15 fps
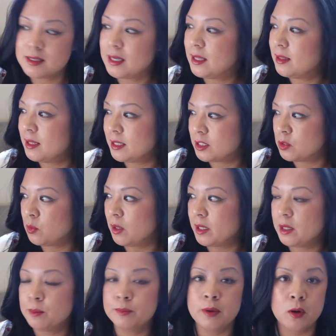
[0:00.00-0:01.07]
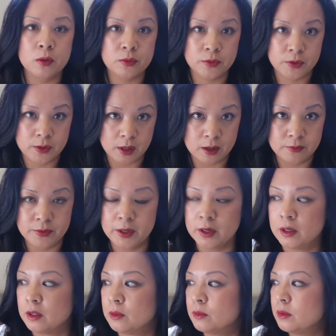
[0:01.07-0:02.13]
in this one, in both of
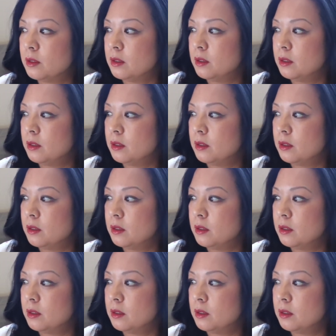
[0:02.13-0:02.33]
their